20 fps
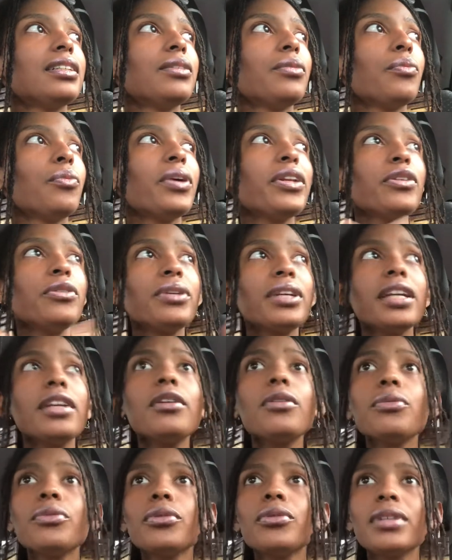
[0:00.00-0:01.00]
when you get a
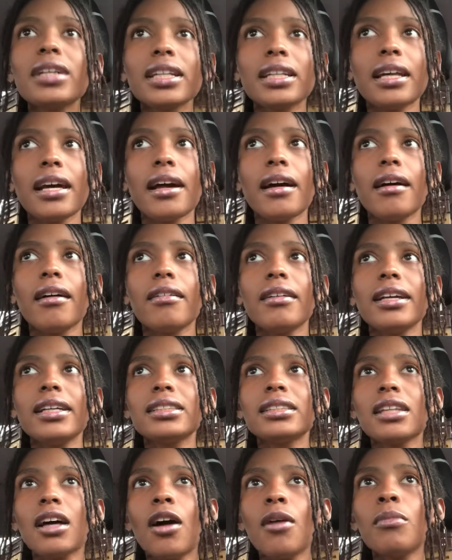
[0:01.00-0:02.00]
root canal,
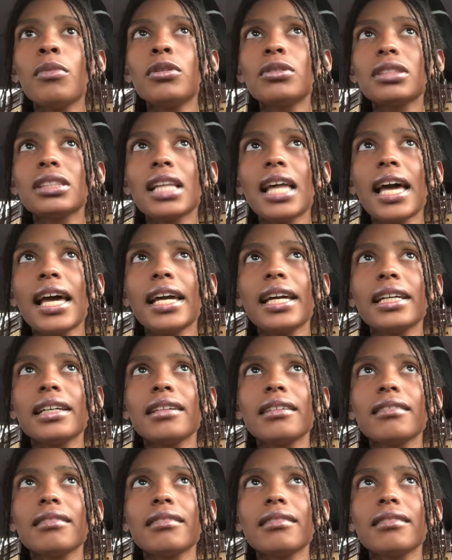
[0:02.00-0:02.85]
it's almost like